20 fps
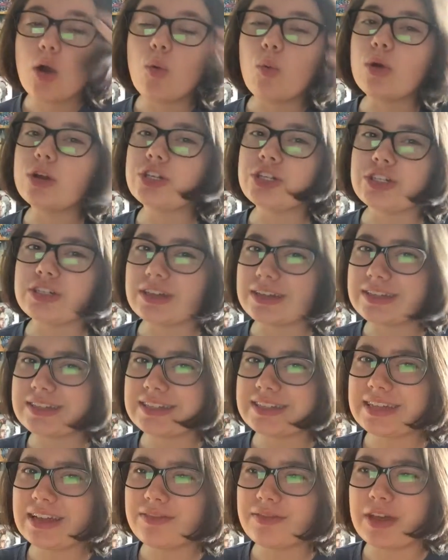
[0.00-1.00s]
Which
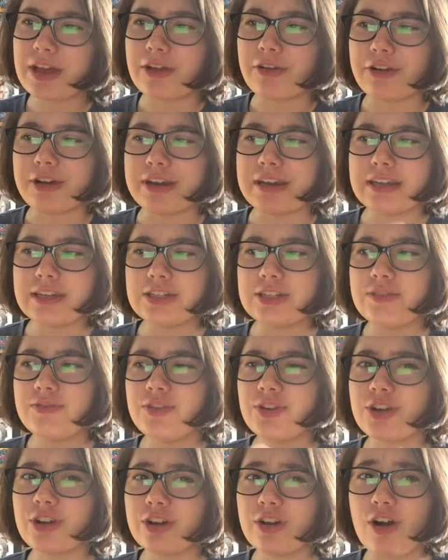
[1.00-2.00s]
doesn't sound that great, because
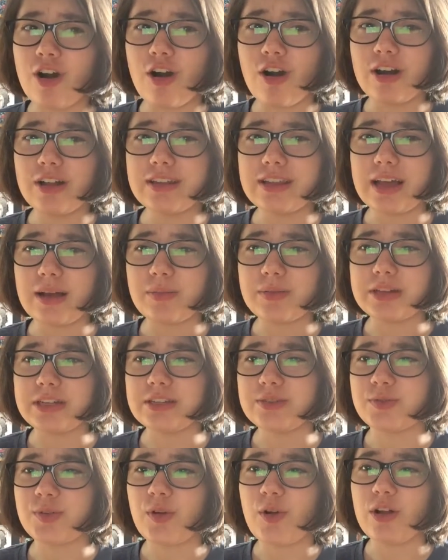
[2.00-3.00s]
if you're gonna haunt that
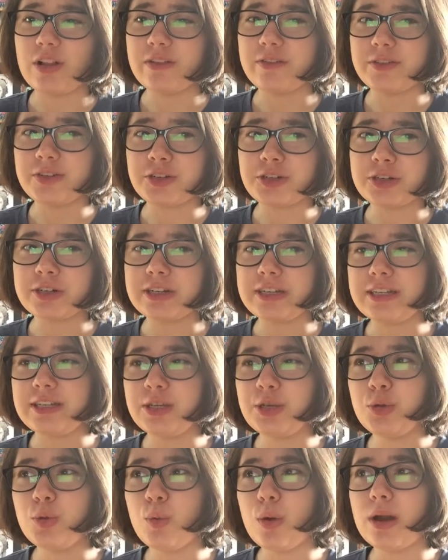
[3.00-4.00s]
place for all of eternity,
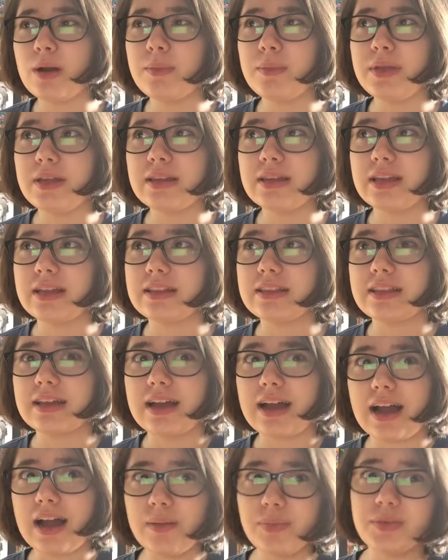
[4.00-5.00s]
you want to be in, like, the
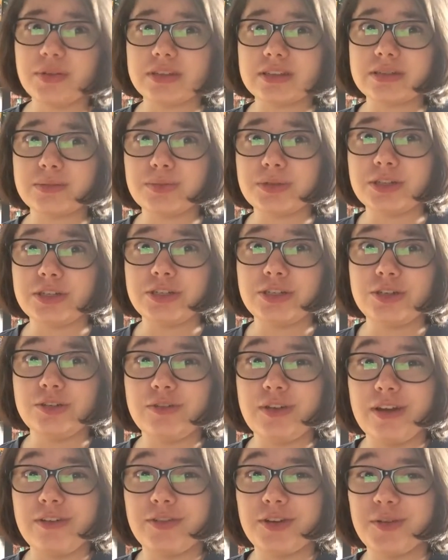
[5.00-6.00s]
happiest place
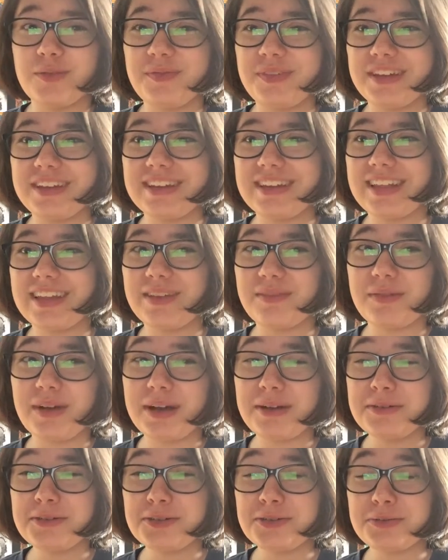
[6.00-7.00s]
you've ever been. Like,
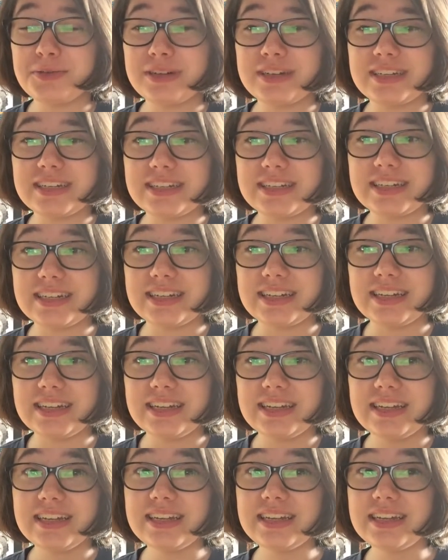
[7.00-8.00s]
why would you want to stay
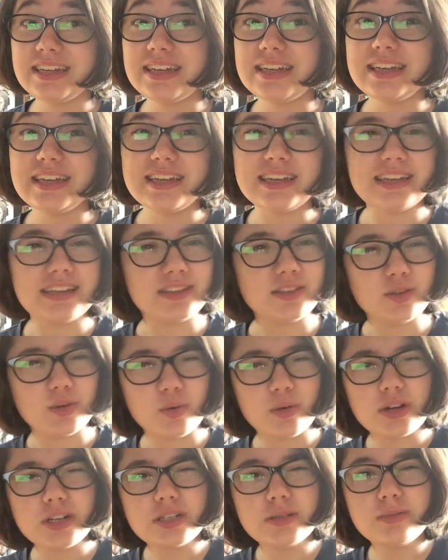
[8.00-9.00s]
in the
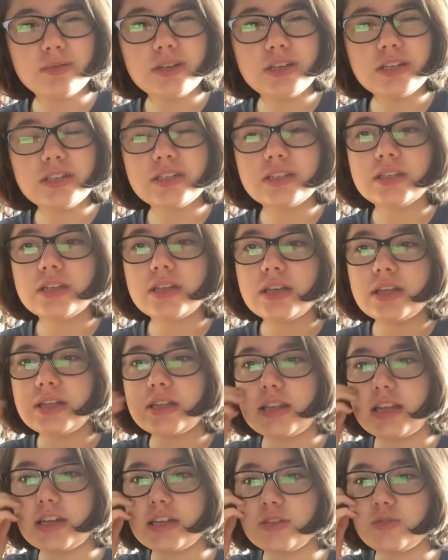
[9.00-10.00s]
worst place?
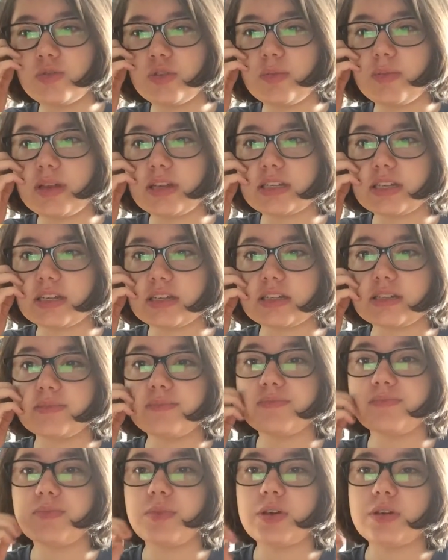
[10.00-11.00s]
That doesn't really make sense,
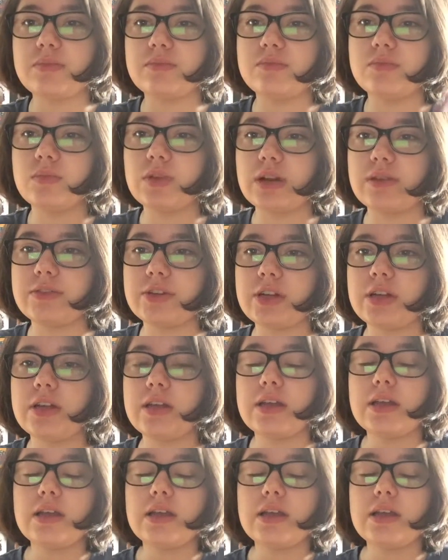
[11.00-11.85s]
but whatever.